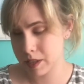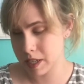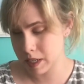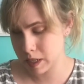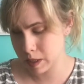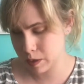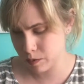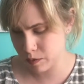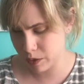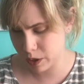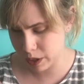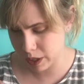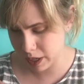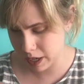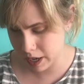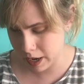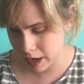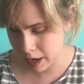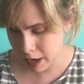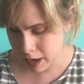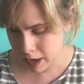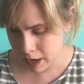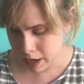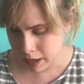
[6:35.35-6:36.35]
It's
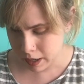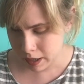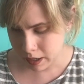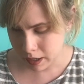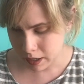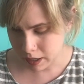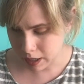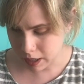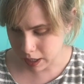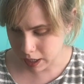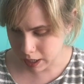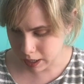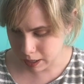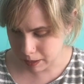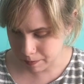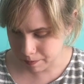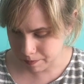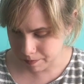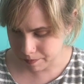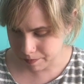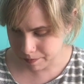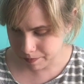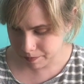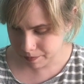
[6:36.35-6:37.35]
very, it's
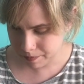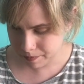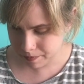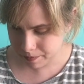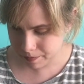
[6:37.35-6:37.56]
kind